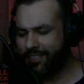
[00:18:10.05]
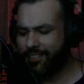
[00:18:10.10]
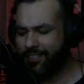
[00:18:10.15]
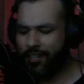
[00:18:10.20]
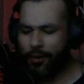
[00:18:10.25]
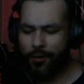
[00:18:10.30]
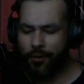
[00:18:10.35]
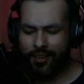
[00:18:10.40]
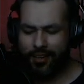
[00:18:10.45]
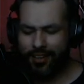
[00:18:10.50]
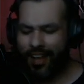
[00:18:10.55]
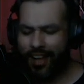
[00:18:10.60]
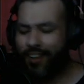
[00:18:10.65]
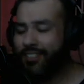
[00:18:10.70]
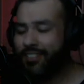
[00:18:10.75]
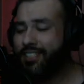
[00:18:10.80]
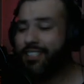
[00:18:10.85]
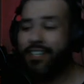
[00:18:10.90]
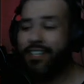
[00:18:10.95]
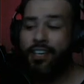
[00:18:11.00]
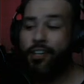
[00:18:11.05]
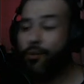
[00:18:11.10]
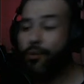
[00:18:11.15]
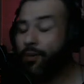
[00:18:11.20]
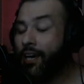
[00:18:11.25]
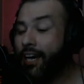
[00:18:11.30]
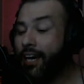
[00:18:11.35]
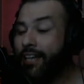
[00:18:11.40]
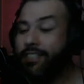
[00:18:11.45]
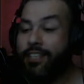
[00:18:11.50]
So uh, I'll see you
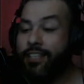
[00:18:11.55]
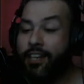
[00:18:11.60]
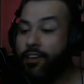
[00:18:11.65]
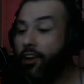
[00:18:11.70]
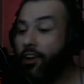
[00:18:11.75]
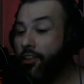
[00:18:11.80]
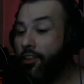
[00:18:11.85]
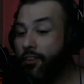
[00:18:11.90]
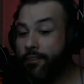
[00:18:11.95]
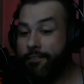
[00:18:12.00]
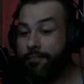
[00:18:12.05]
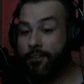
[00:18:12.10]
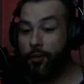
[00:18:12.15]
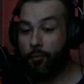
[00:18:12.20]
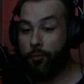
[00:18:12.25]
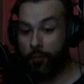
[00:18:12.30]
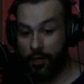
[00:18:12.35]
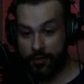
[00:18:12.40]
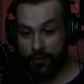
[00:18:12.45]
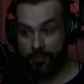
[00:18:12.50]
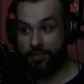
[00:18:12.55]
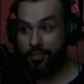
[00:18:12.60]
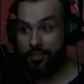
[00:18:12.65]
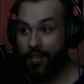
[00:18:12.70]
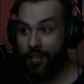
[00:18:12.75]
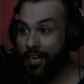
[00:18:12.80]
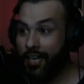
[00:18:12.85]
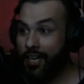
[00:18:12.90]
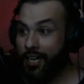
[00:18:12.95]
guys in another few months